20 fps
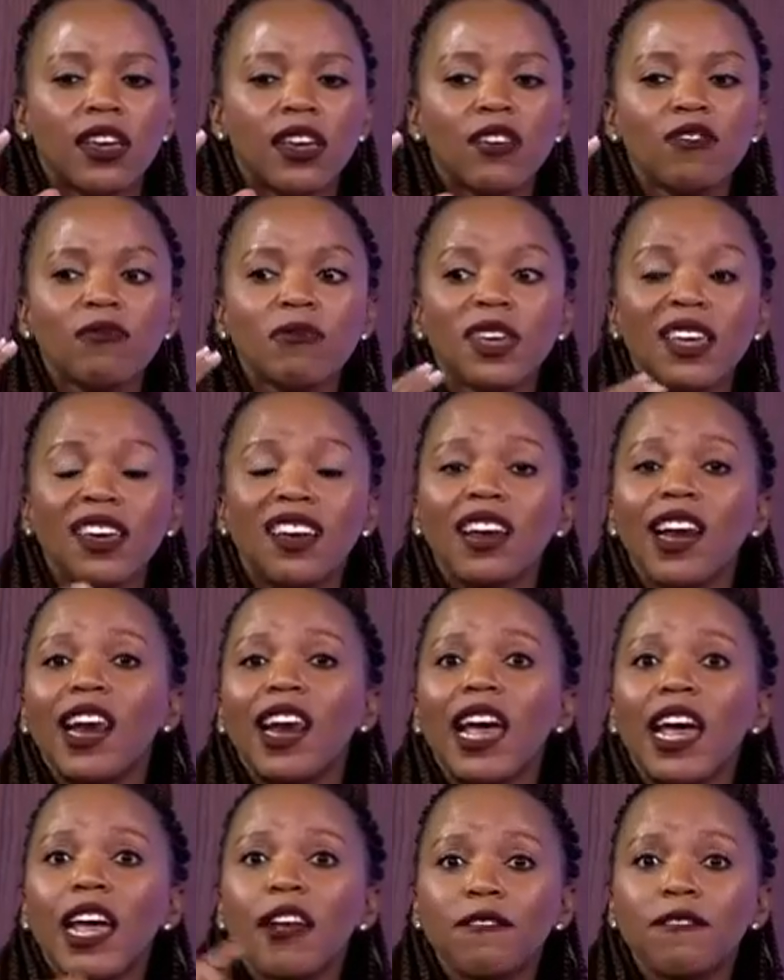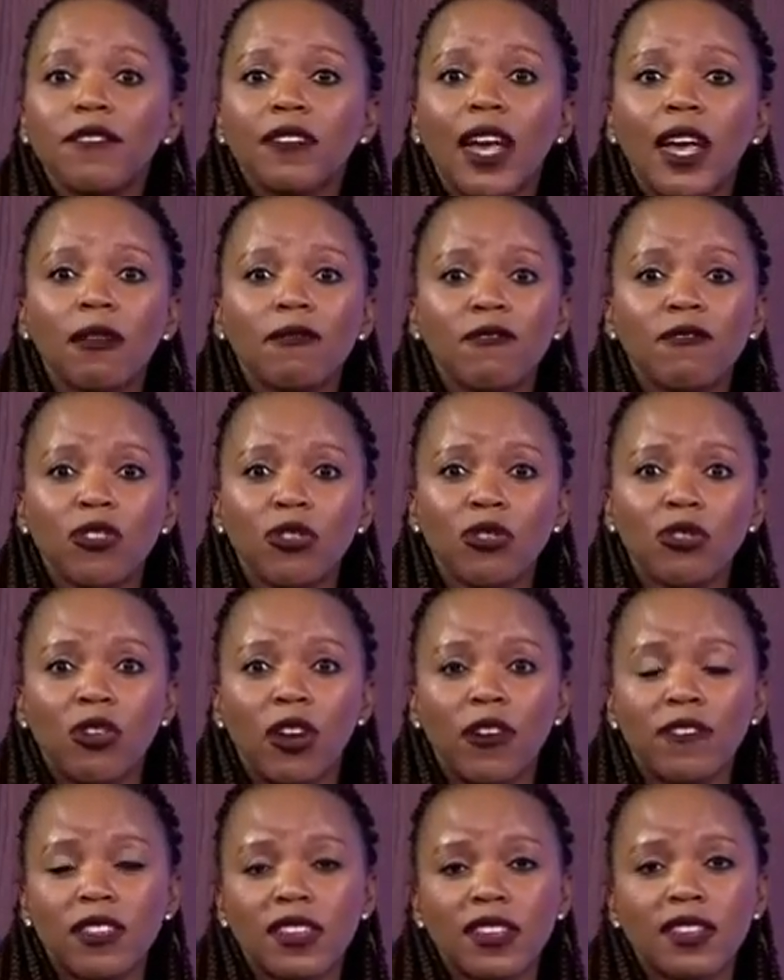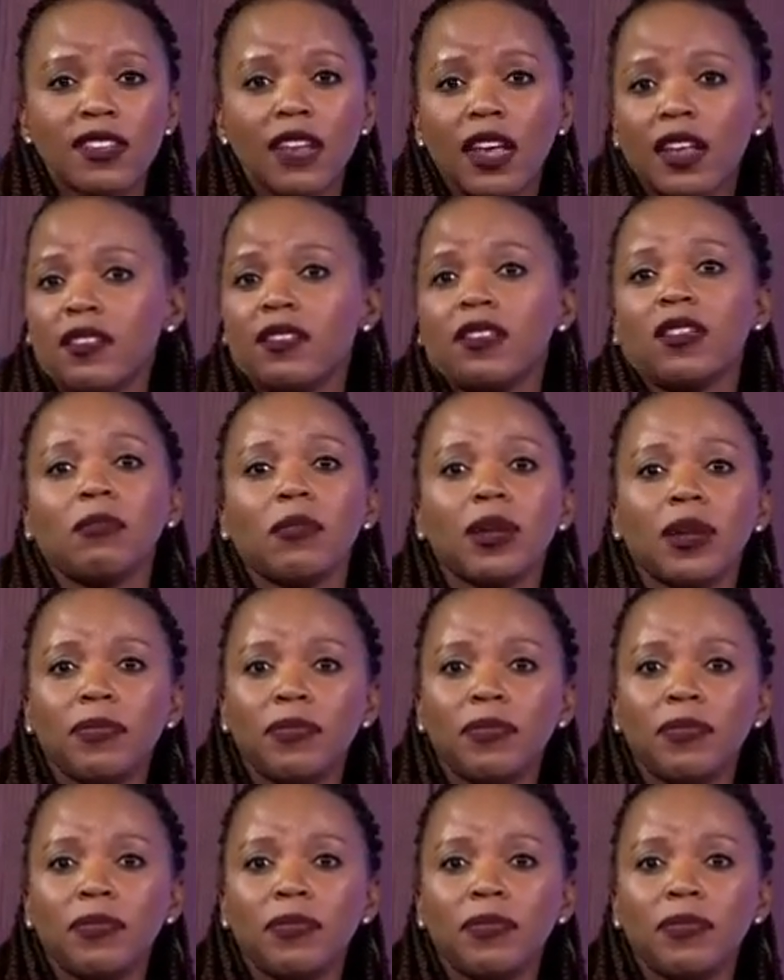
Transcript: me a lifetime view of this customer.